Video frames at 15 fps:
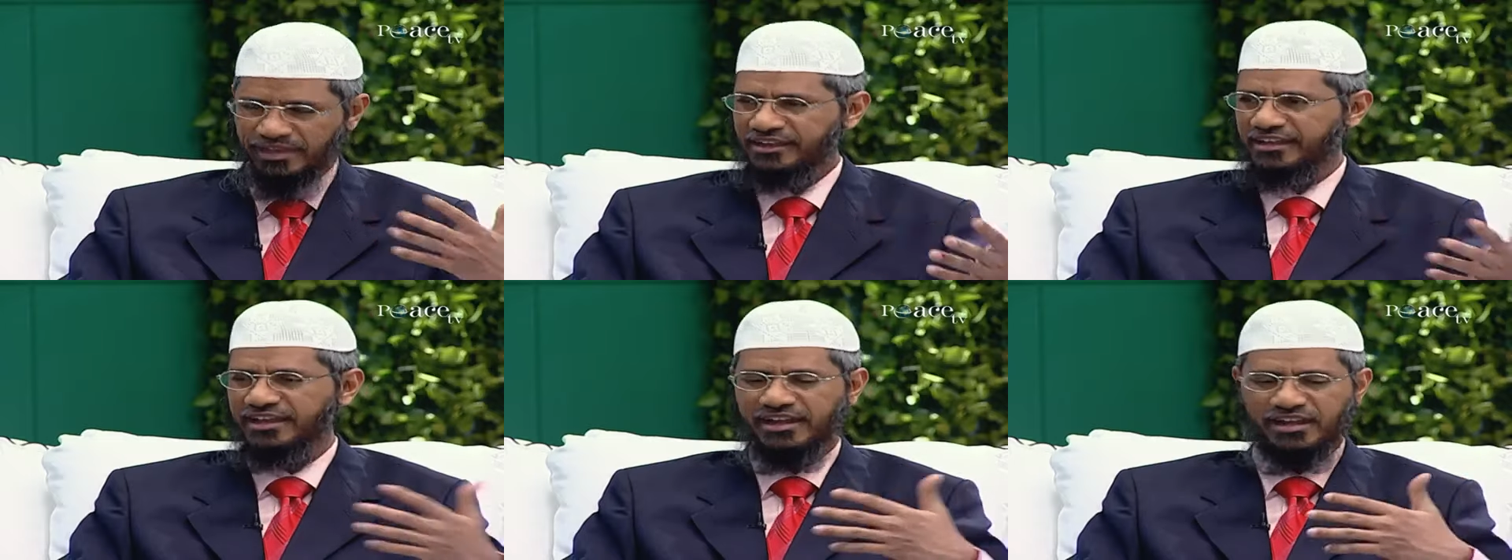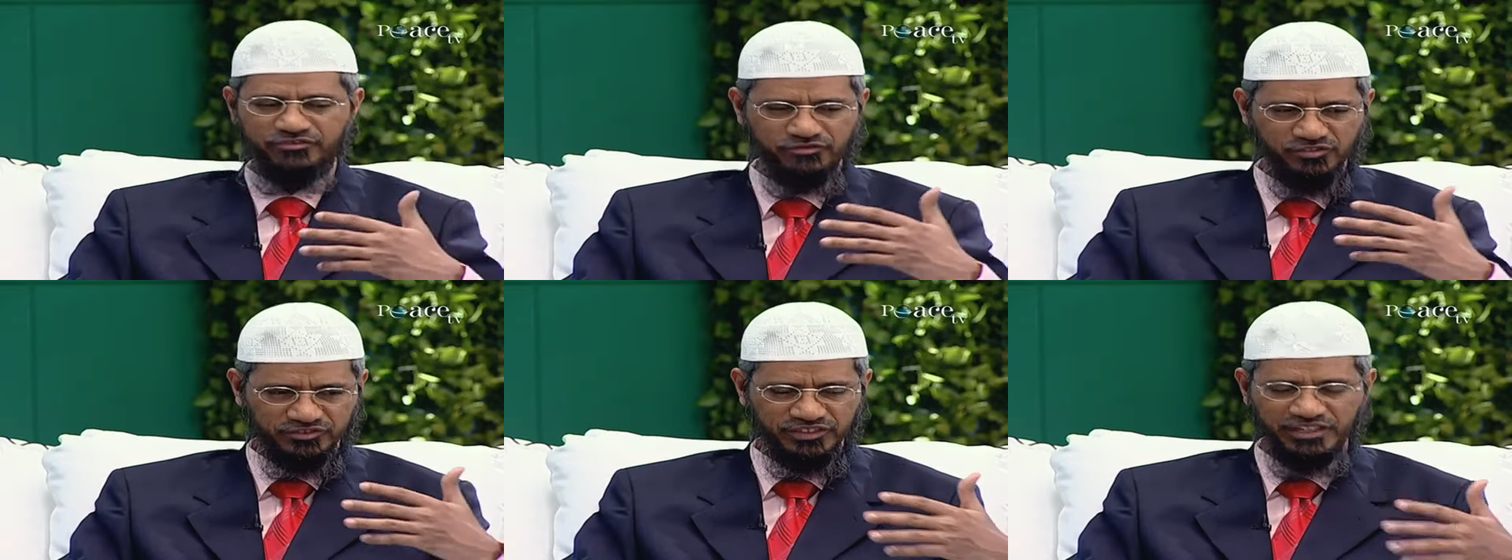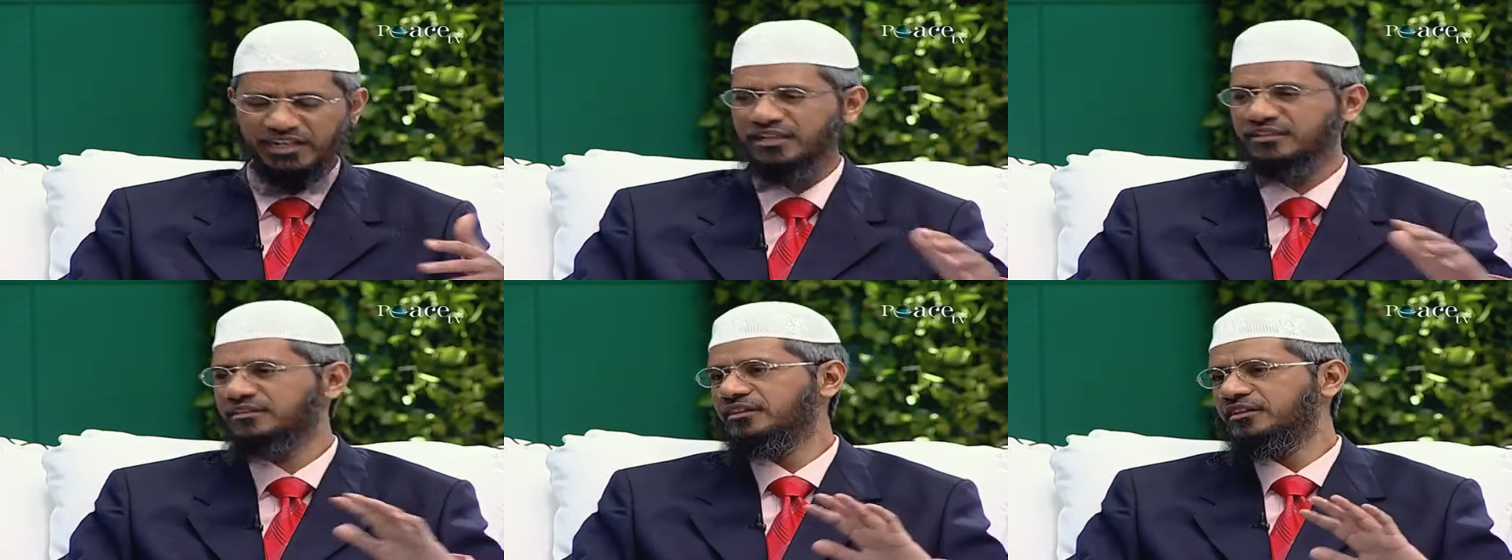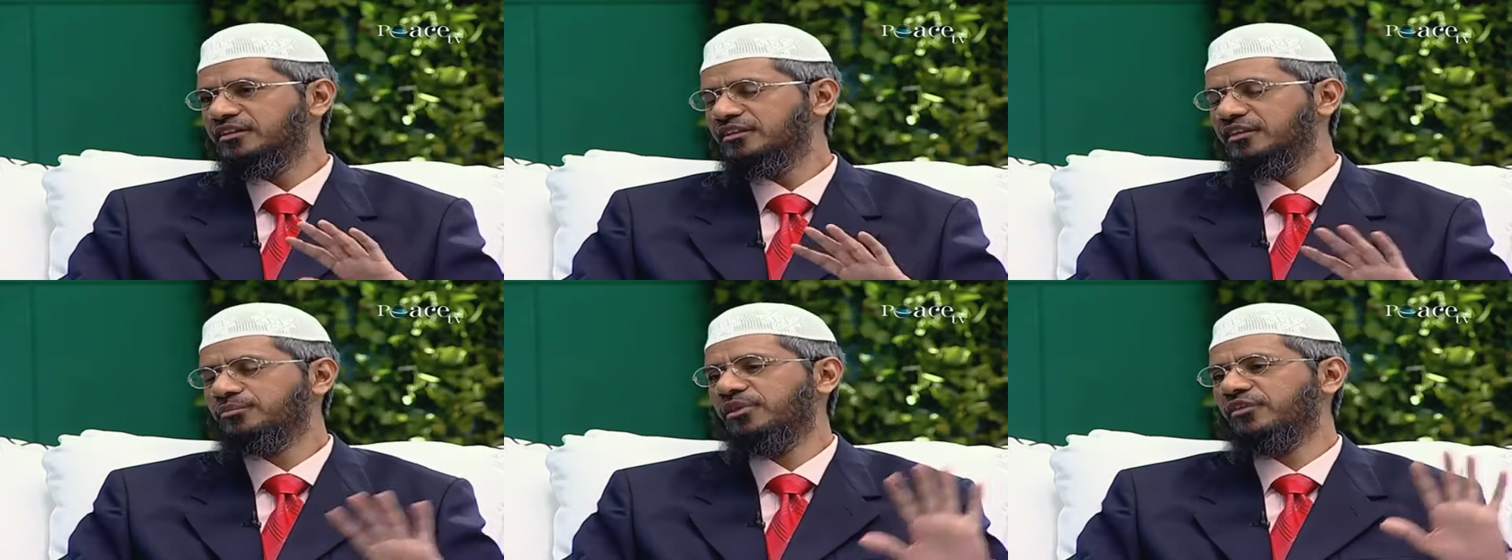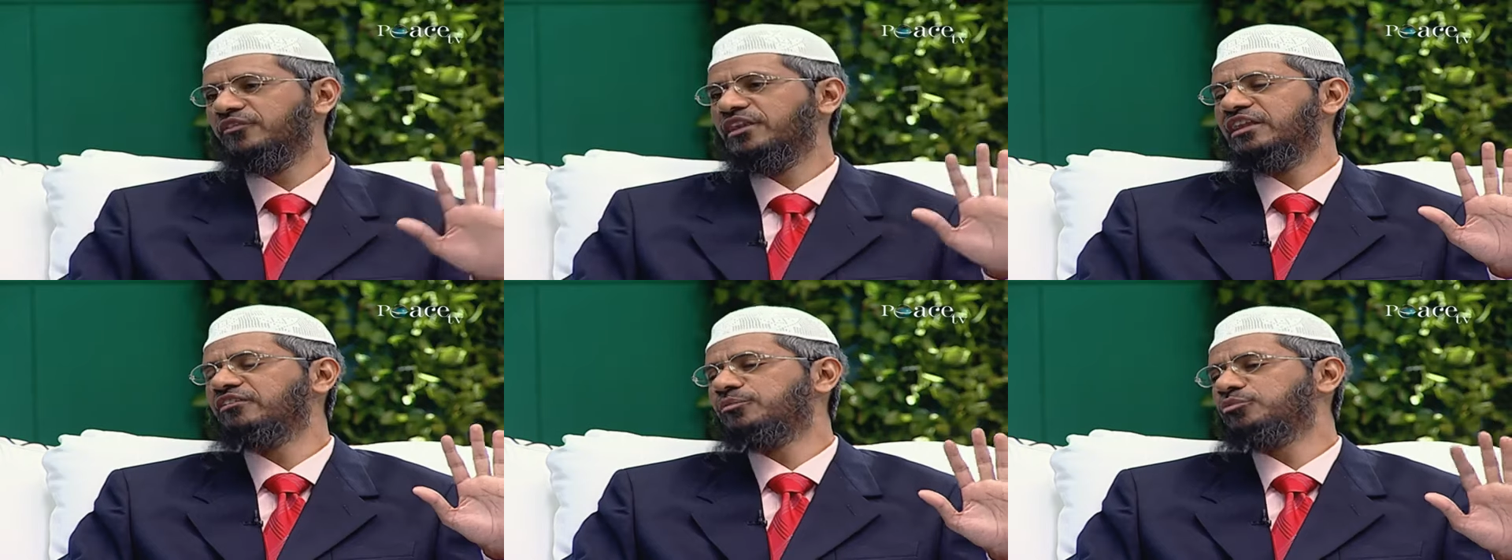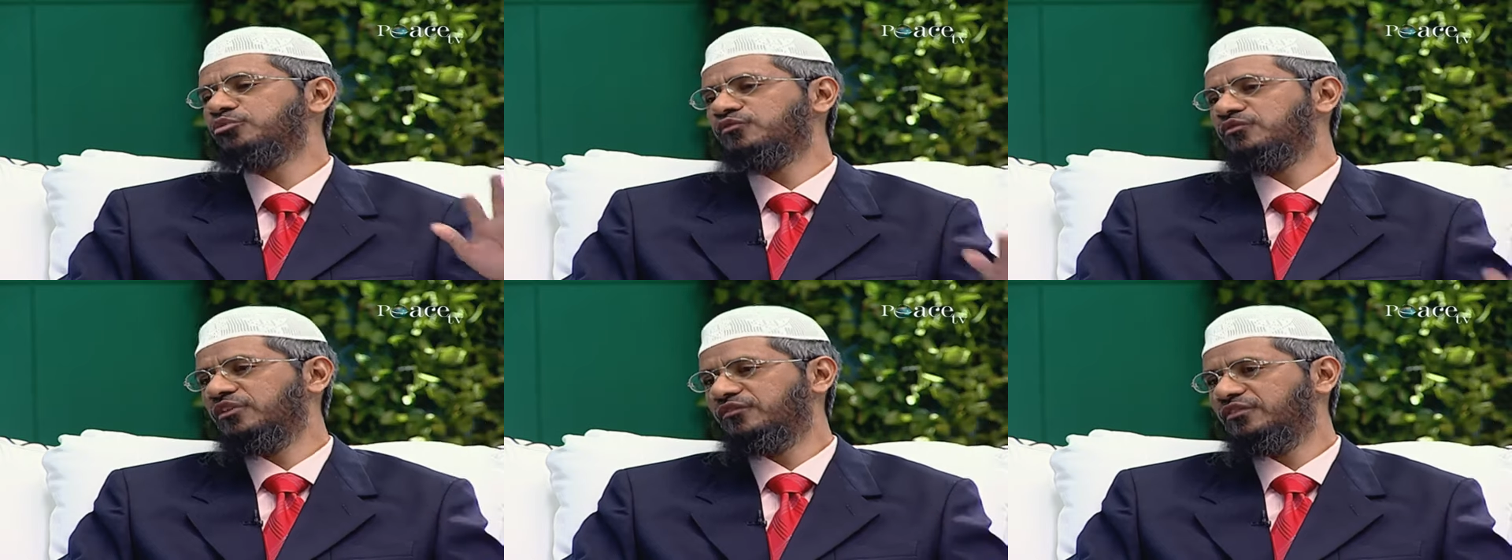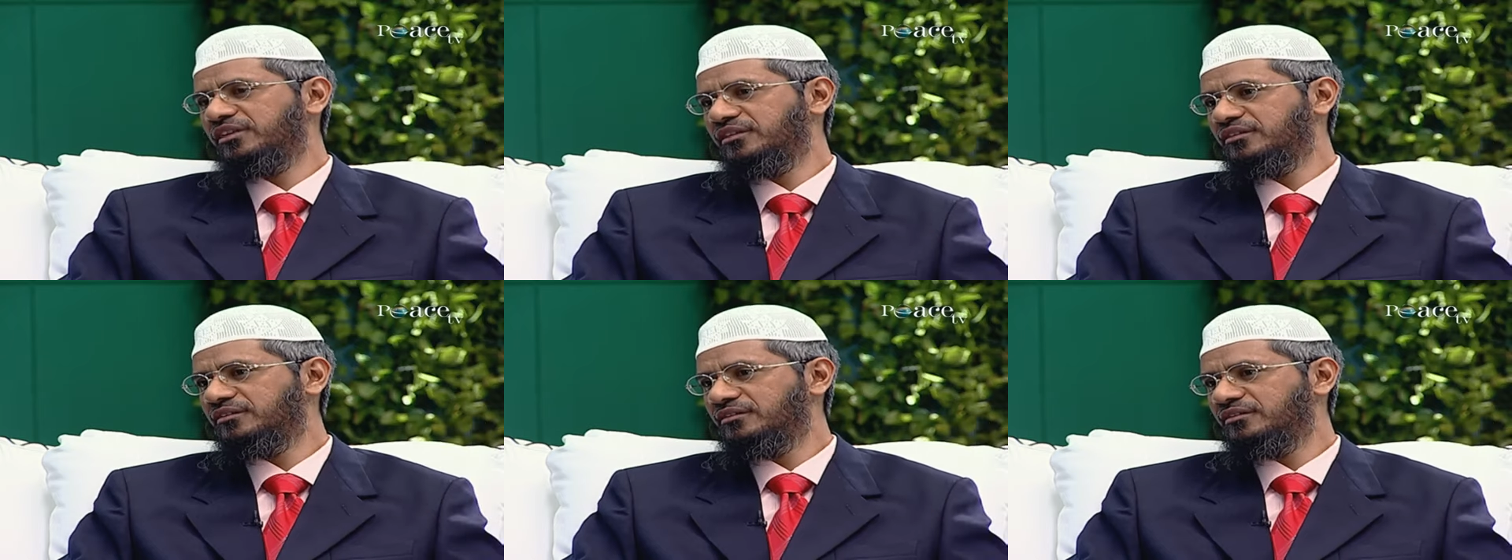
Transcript: begging and asking for zakat, the Prophet never approved of it.